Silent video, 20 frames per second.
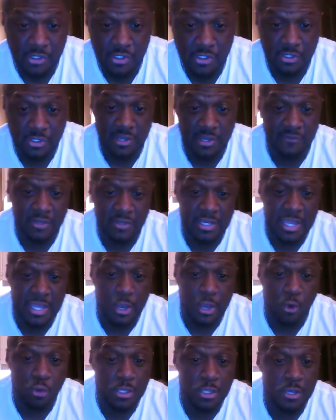Of an
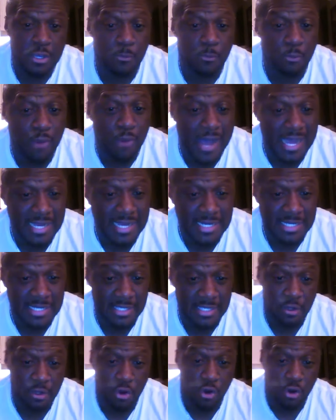Olubwani
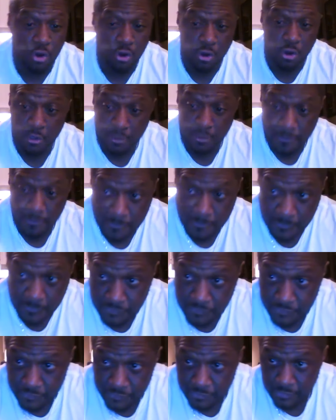are,
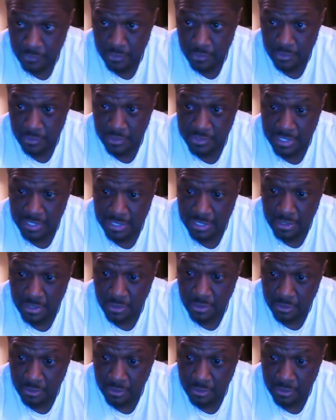let's take a look,